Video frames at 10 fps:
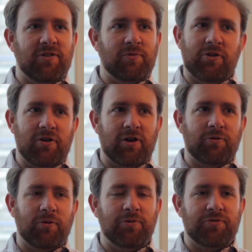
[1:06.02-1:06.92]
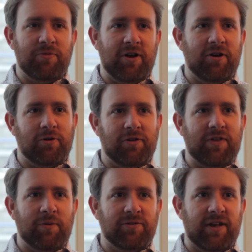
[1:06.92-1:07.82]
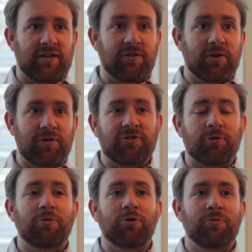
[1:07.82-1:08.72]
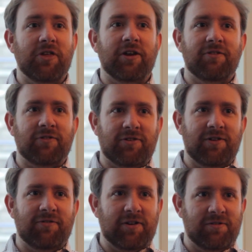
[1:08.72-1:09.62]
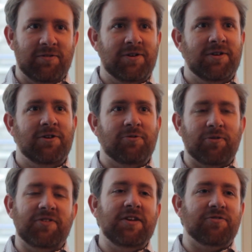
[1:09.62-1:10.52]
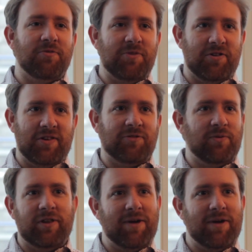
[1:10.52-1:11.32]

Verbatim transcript: on whether or not it grows from there or if that was like the initial boom and then if it, if it recedes from there, then that's really